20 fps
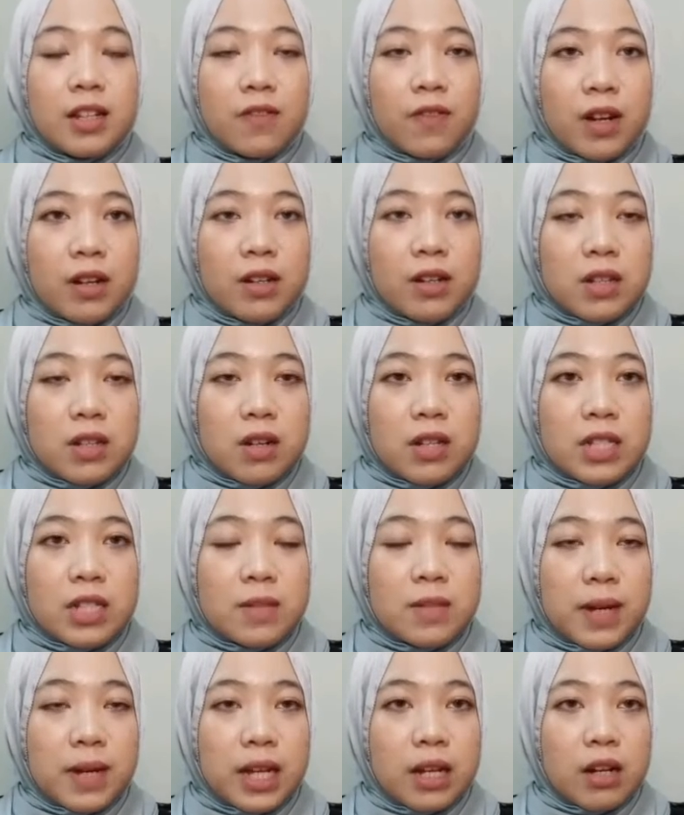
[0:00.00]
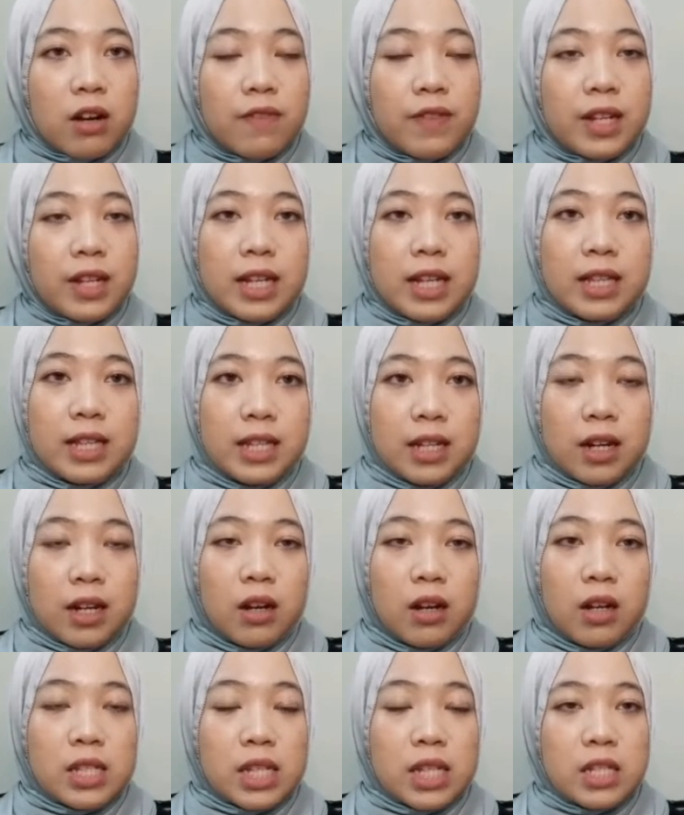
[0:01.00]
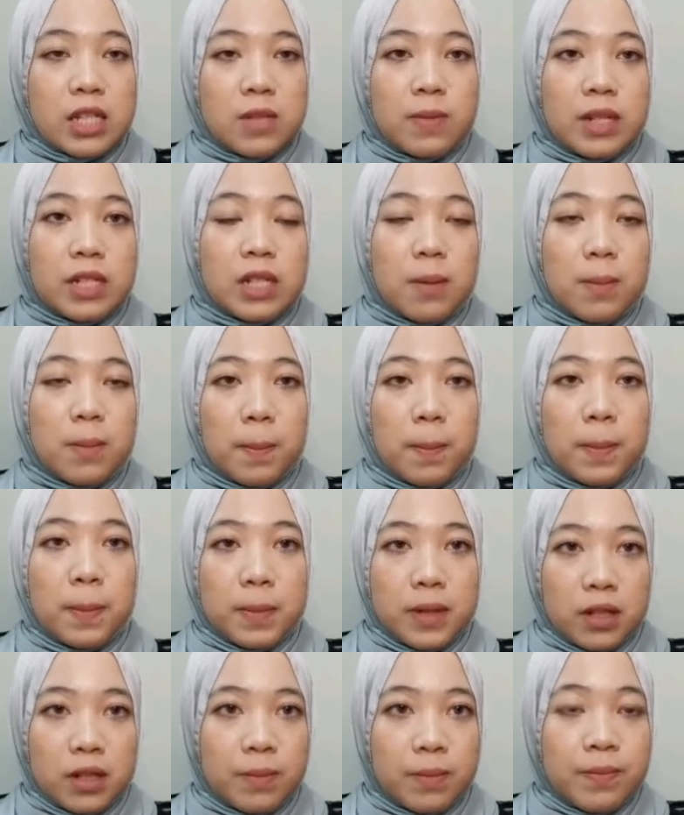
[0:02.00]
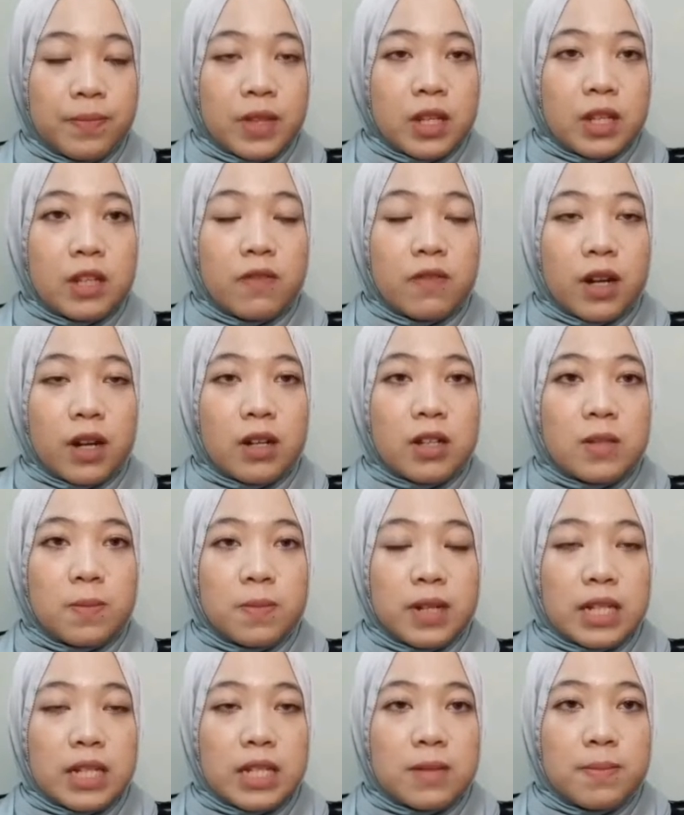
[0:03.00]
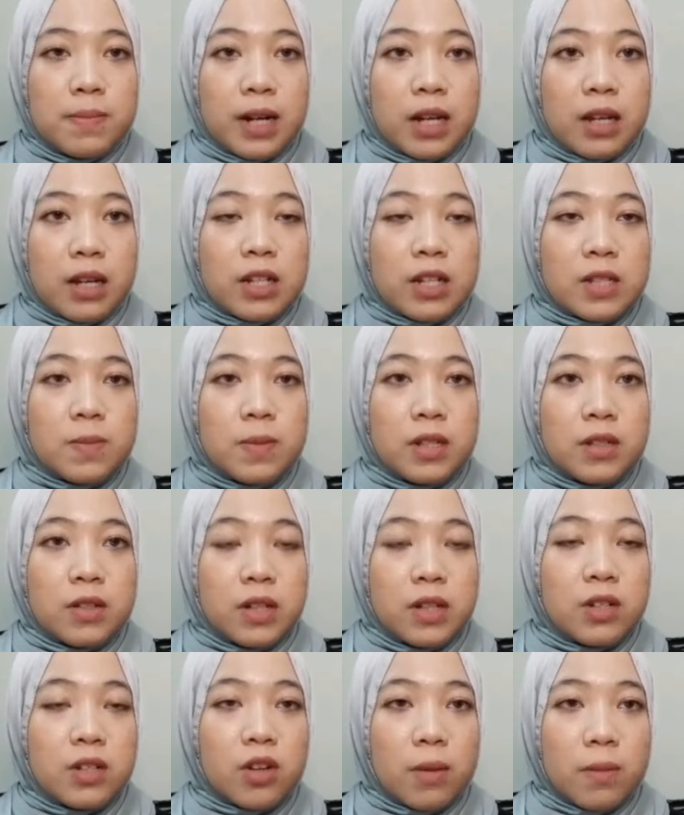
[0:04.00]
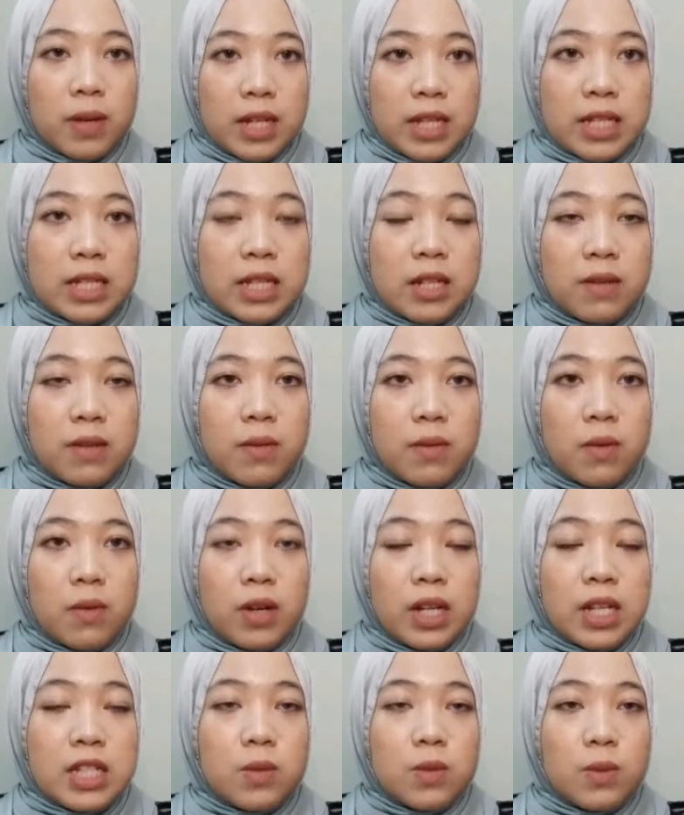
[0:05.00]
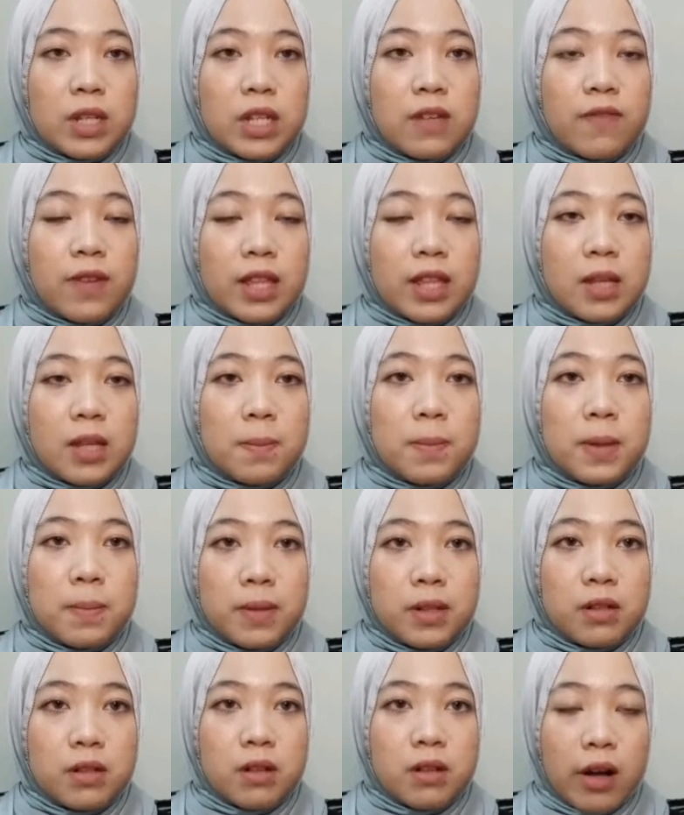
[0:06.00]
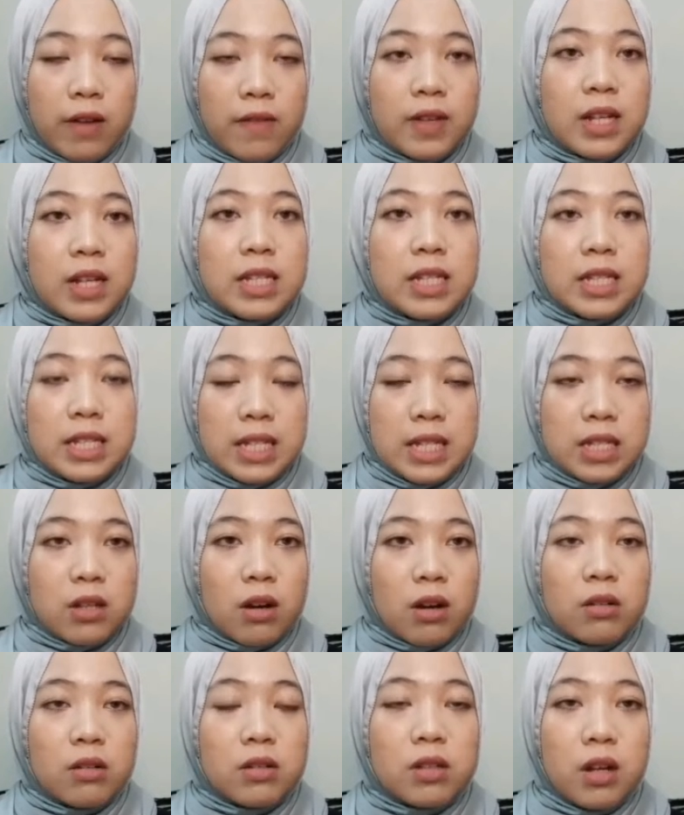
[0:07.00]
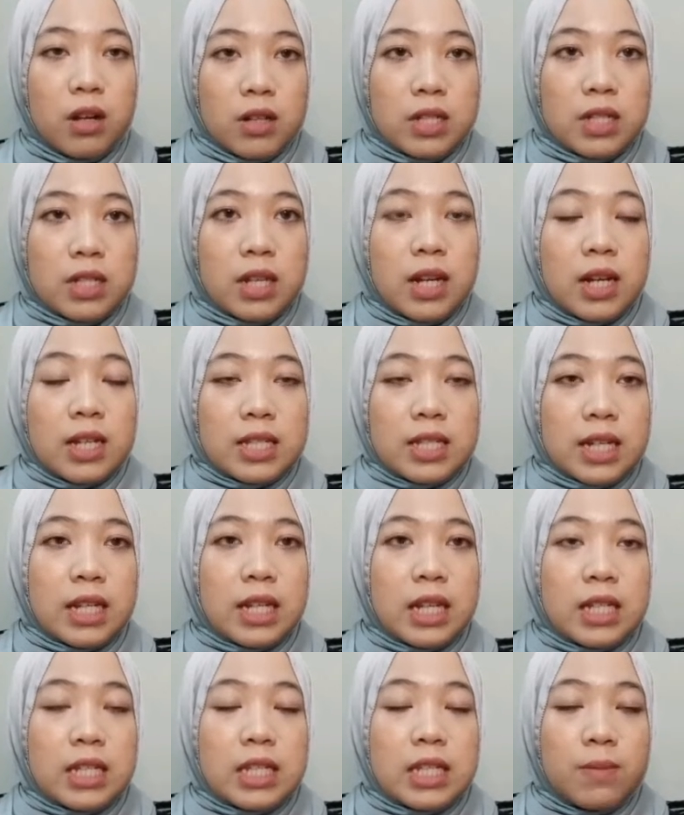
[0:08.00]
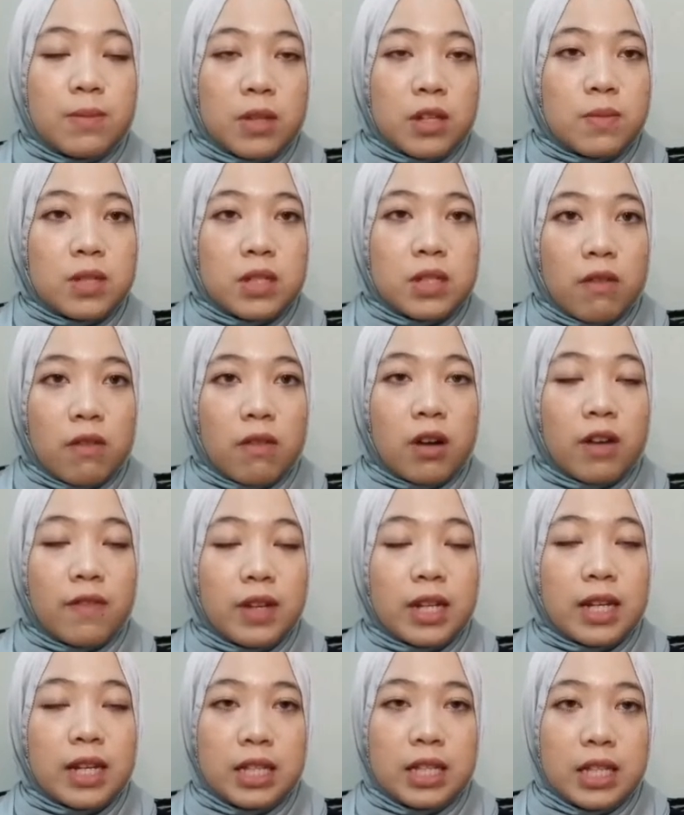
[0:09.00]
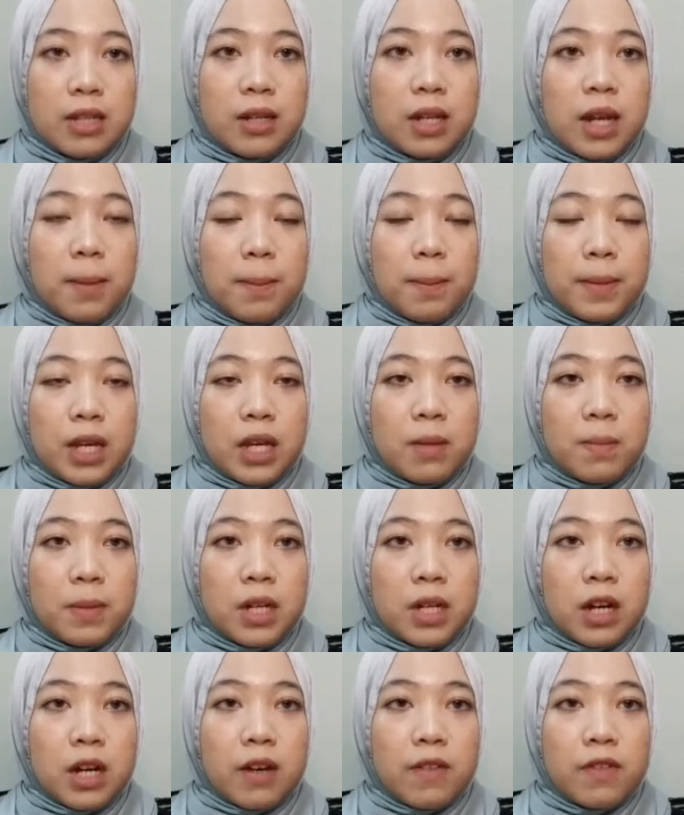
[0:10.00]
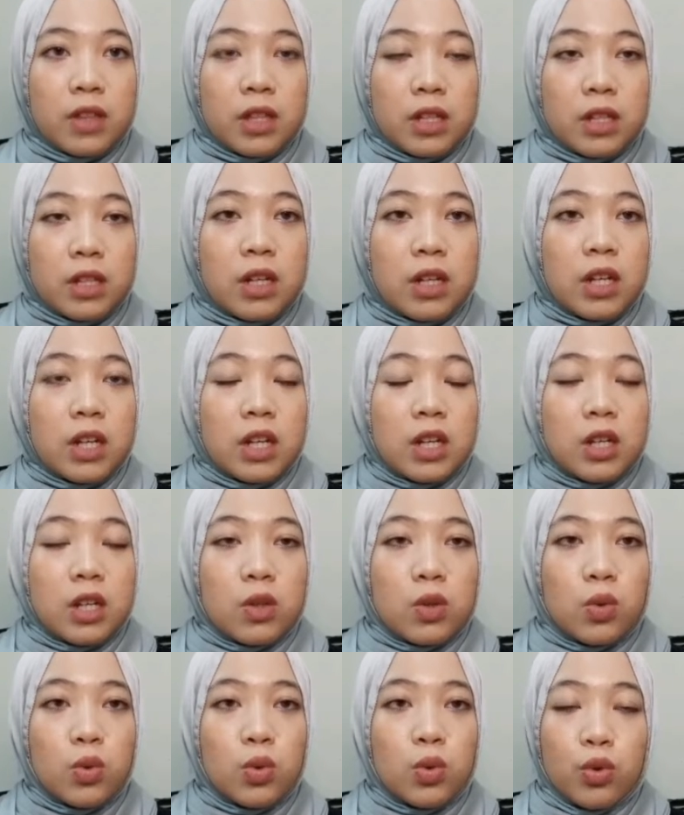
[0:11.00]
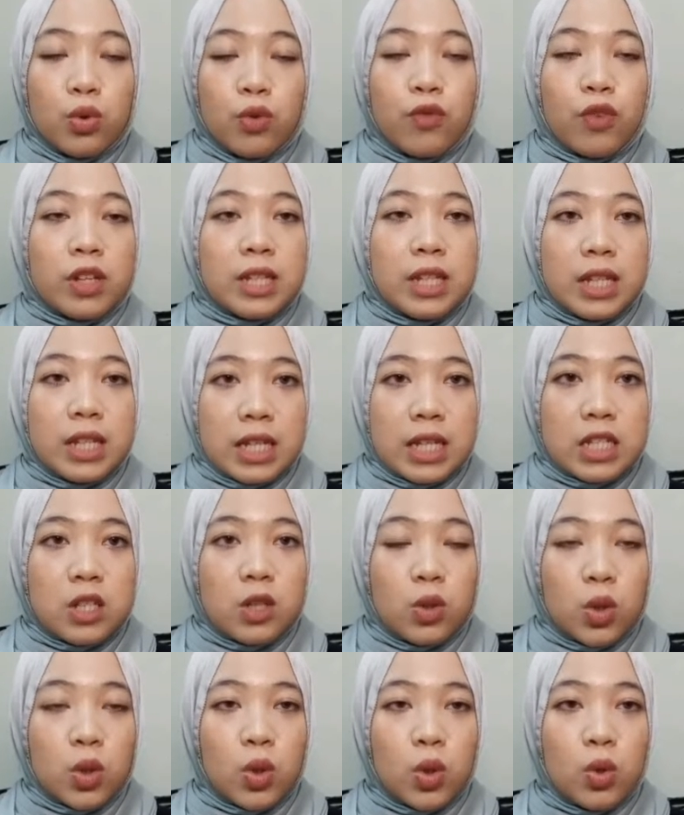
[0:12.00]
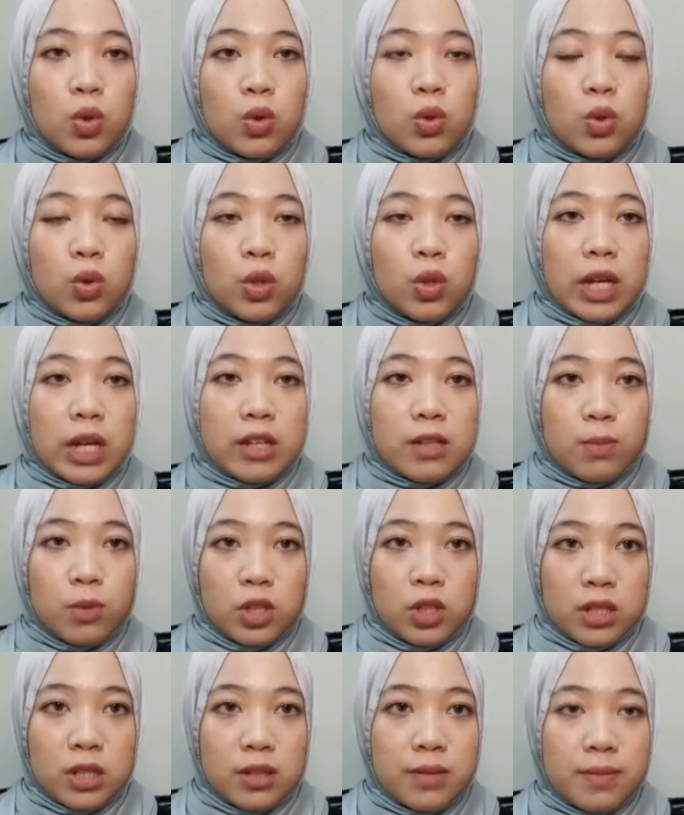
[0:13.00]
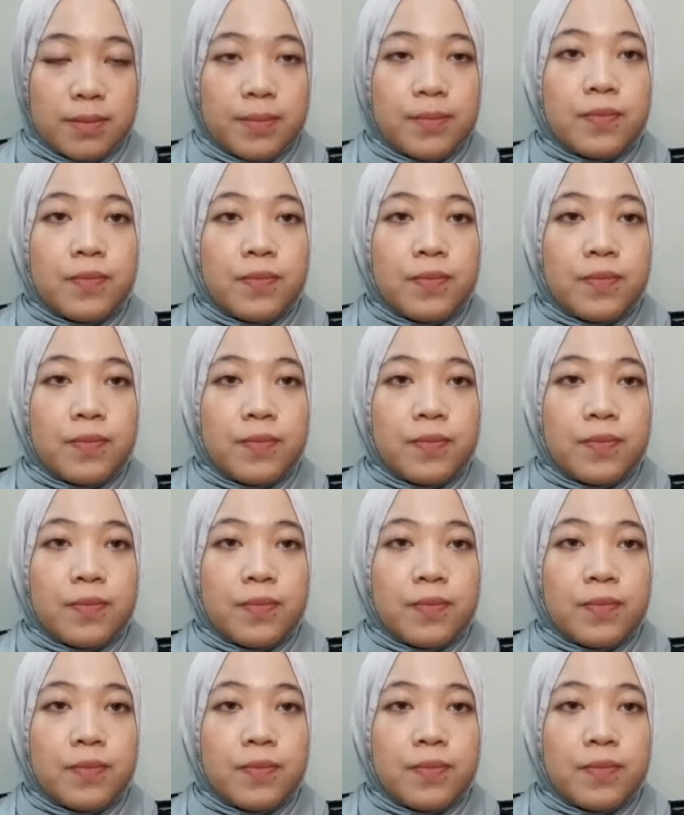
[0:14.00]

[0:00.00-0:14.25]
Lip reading: The virus caused by COVID-19 are easily spread among people. The virus spreads by respiratory droplets released when the infected people cough, sneeze, or talks. Signs and symptoms of COVID-19 may appear after 2 to 14 days due to the exposure.